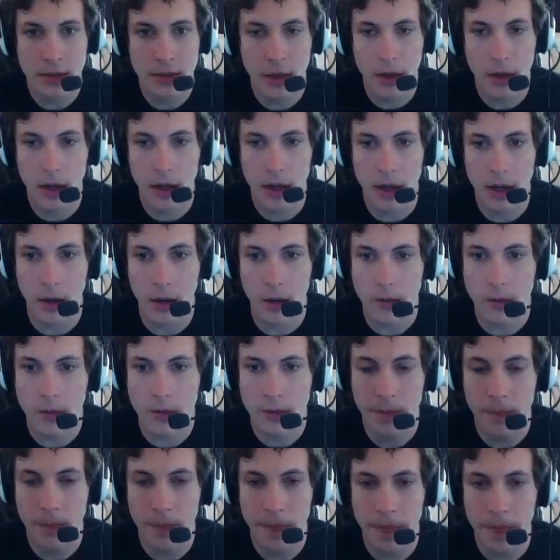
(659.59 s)
Oh.
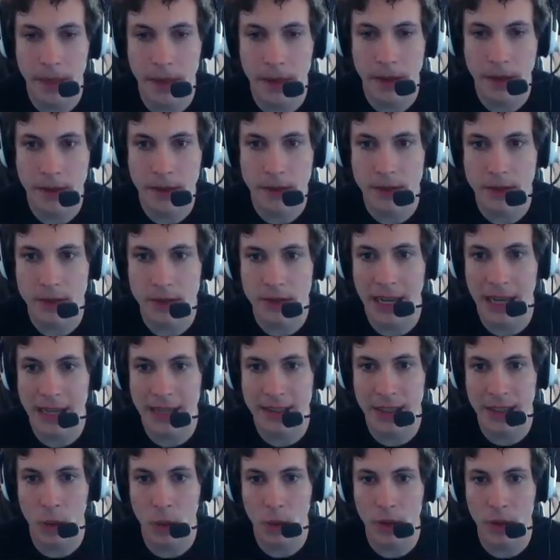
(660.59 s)
It's
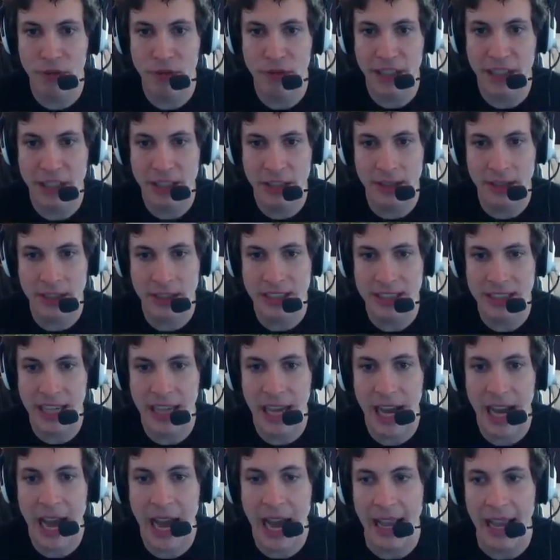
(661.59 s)
not the only fish in the
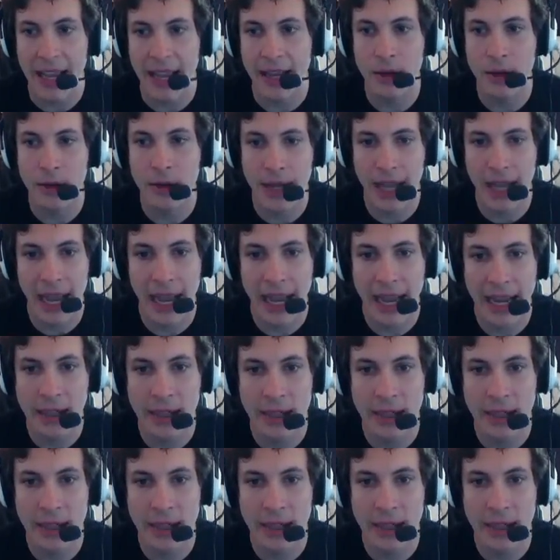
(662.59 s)
sky, okay?